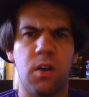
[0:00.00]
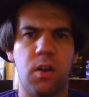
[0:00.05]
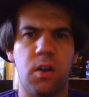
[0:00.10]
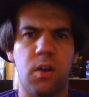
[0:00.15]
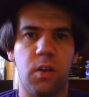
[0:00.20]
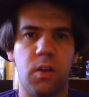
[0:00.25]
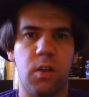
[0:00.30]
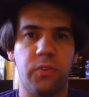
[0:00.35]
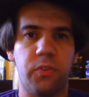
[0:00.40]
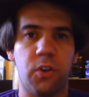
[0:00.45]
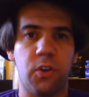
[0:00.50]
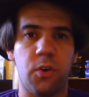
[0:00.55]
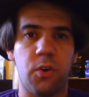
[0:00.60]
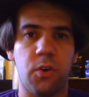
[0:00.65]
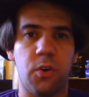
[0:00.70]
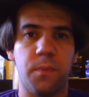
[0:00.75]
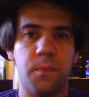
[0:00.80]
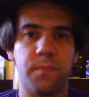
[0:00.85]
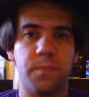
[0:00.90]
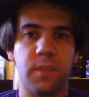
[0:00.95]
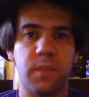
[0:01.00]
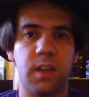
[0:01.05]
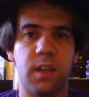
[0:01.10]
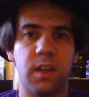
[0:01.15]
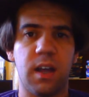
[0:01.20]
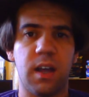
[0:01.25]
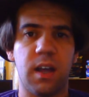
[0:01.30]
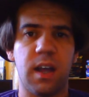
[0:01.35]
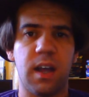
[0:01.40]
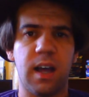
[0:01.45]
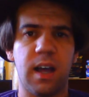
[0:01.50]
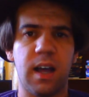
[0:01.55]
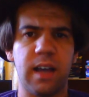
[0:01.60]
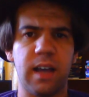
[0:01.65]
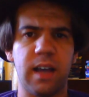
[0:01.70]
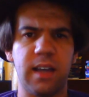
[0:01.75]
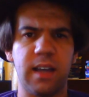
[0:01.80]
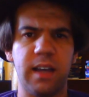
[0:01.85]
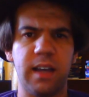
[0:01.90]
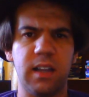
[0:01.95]
Also,
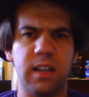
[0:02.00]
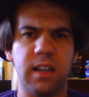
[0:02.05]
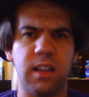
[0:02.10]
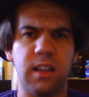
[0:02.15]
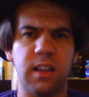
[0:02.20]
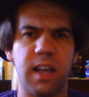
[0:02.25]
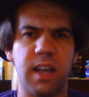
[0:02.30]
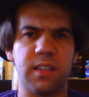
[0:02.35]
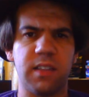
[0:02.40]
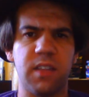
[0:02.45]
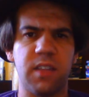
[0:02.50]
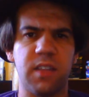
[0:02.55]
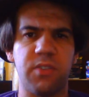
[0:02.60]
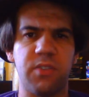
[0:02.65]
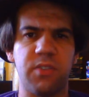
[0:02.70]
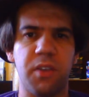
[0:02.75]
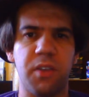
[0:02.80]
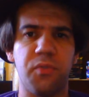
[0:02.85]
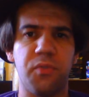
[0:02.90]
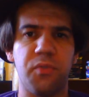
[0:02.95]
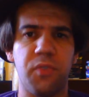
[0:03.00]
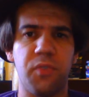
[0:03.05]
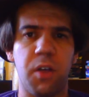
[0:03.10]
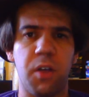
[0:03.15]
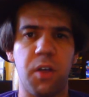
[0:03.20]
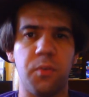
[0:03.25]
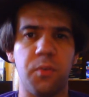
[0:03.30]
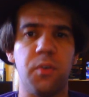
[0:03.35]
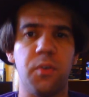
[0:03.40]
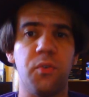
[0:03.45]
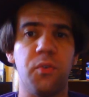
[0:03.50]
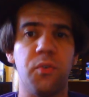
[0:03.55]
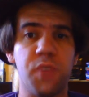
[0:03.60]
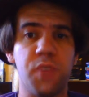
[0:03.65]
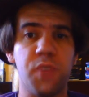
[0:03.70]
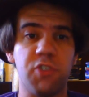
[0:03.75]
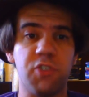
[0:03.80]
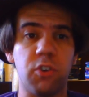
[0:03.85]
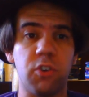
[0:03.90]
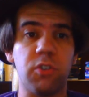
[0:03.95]
I kind of like that this film
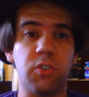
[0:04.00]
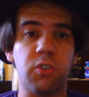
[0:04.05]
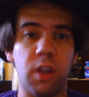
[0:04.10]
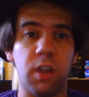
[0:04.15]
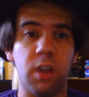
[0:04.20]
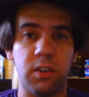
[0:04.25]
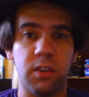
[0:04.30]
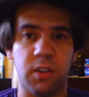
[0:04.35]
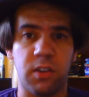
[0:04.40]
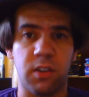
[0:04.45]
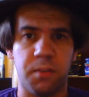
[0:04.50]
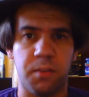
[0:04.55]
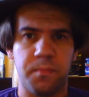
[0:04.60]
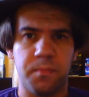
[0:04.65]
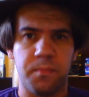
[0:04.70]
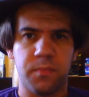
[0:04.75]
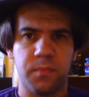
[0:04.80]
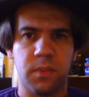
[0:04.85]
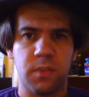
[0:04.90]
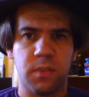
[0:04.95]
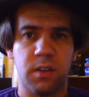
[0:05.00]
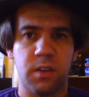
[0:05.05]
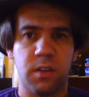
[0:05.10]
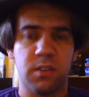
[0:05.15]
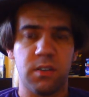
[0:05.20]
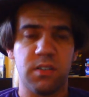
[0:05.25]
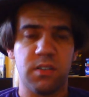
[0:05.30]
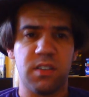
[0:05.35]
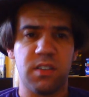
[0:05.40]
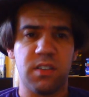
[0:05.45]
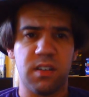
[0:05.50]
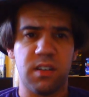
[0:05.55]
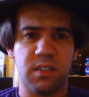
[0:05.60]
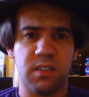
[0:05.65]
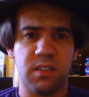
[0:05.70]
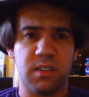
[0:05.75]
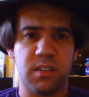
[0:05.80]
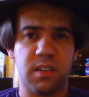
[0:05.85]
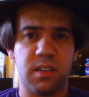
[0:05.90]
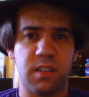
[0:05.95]
features London,
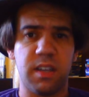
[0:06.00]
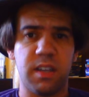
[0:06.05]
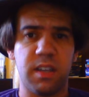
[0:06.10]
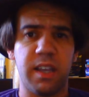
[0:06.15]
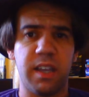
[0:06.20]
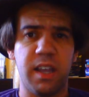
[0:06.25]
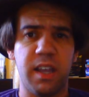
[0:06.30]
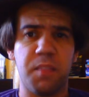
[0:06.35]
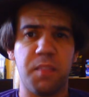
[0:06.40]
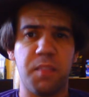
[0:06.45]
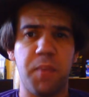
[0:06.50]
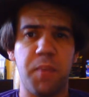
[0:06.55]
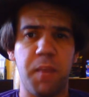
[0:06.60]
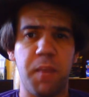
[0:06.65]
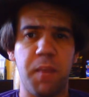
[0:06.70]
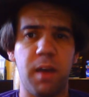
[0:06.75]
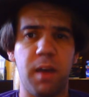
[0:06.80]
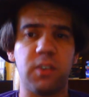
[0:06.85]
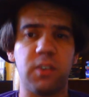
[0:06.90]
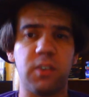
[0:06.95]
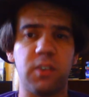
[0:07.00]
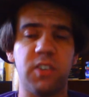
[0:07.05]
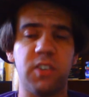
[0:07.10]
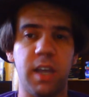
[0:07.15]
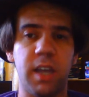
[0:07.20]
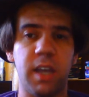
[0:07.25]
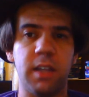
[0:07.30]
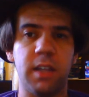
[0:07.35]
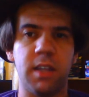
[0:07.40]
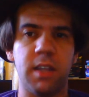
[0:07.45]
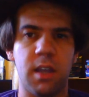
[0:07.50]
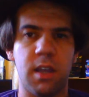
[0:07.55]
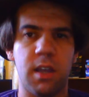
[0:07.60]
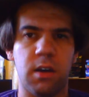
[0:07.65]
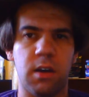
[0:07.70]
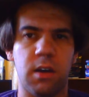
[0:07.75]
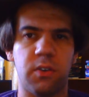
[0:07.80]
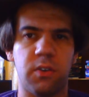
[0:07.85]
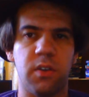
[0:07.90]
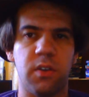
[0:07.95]
since it's been about 10
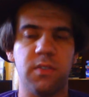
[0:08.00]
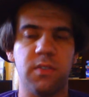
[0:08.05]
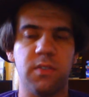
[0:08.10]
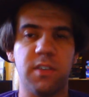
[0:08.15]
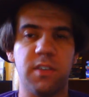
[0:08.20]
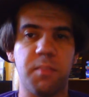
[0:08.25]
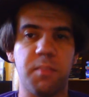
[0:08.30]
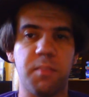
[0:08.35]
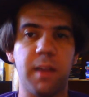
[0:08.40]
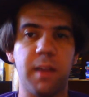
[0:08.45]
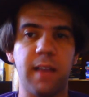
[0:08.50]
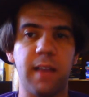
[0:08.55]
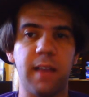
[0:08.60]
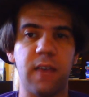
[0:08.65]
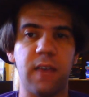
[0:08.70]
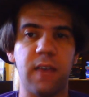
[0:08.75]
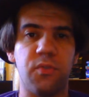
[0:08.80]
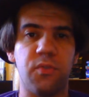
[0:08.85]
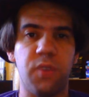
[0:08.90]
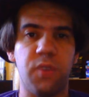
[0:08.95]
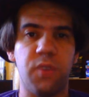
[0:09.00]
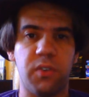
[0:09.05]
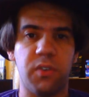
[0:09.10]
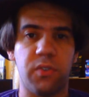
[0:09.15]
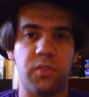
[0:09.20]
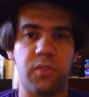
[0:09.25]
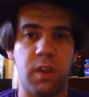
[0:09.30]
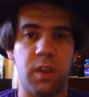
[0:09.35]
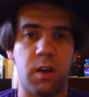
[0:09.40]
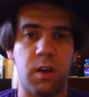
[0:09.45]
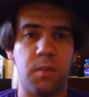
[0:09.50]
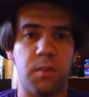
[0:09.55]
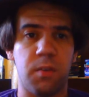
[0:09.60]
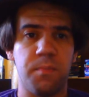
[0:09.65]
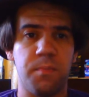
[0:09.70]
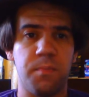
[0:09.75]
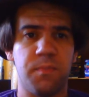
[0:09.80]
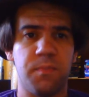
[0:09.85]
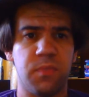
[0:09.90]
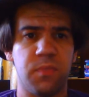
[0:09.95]
years since my last visit there.
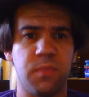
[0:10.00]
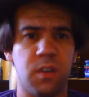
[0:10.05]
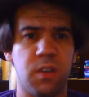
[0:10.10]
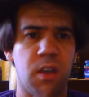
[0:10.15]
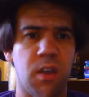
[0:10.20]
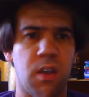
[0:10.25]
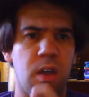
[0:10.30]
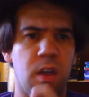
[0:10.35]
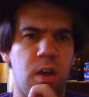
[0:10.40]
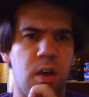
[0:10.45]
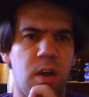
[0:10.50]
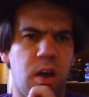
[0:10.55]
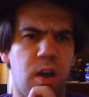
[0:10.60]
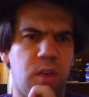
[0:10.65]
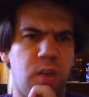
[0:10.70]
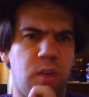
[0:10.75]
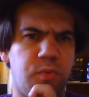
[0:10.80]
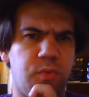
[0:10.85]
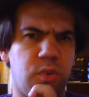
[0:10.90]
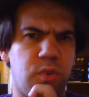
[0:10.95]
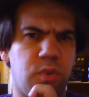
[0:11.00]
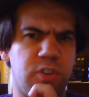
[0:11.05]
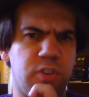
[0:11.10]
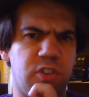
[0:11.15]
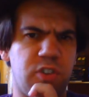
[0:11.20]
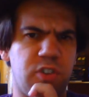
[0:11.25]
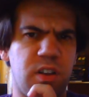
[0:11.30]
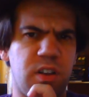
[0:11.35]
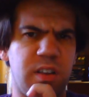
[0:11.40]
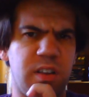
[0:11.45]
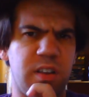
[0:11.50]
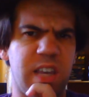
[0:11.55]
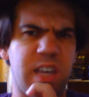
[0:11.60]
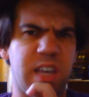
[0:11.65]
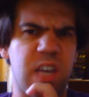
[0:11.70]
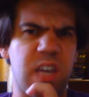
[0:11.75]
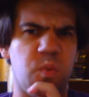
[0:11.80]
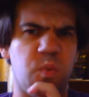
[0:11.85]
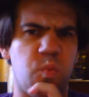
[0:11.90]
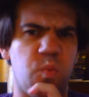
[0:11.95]

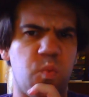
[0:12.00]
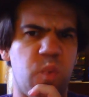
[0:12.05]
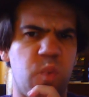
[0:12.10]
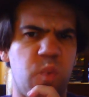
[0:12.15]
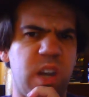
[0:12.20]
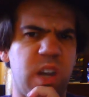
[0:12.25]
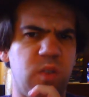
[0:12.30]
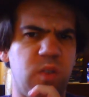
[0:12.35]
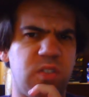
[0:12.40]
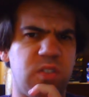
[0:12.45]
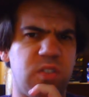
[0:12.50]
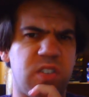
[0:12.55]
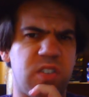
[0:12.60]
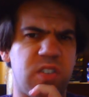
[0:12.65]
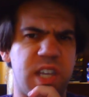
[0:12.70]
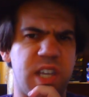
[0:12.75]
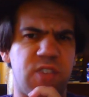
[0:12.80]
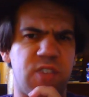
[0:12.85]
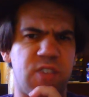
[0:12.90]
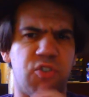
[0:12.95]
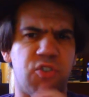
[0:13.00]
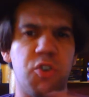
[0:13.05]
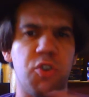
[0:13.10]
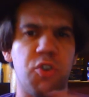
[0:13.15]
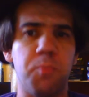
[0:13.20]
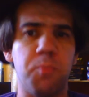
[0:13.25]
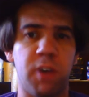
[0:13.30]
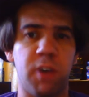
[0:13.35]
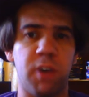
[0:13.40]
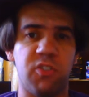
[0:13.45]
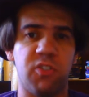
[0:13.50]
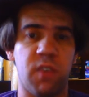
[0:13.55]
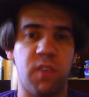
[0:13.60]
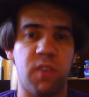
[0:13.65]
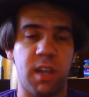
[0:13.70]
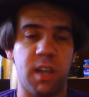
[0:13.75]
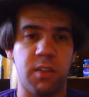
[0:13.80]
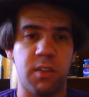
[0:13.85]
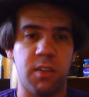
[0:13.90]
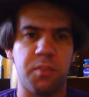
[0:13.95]
Unfortunately, we don't see too much of
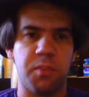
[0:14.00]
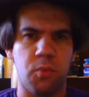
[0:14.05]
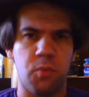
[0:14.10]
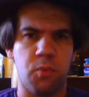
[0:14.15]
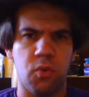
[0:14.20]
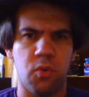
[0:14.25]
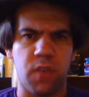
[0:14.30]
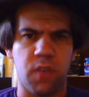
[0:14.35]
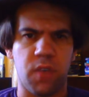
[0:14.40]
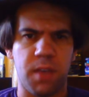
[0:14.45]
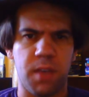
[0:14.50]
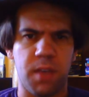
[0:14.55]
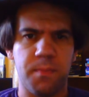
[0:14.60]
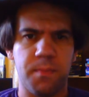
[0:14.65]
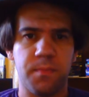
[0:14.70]
it in this movie.